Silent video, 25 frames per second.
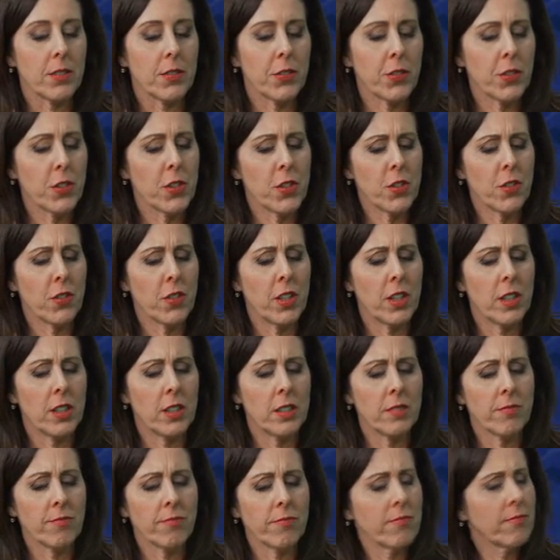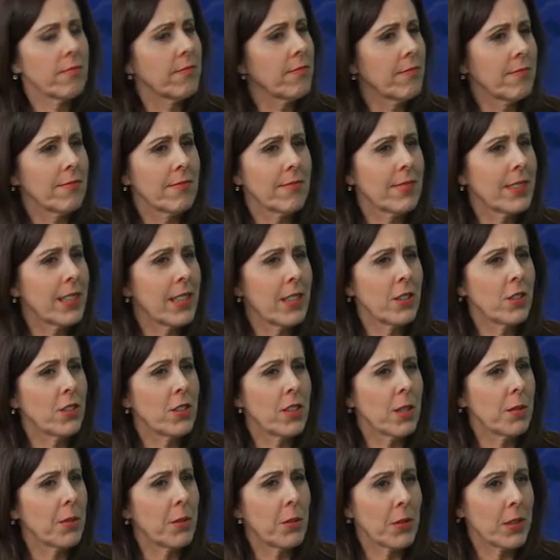First of all, can you
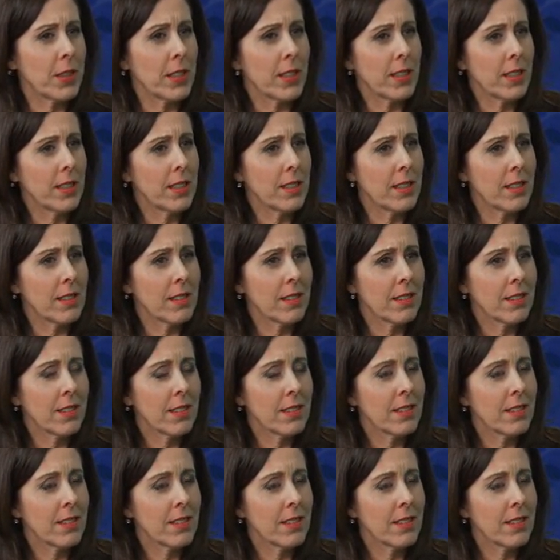tell me what it is?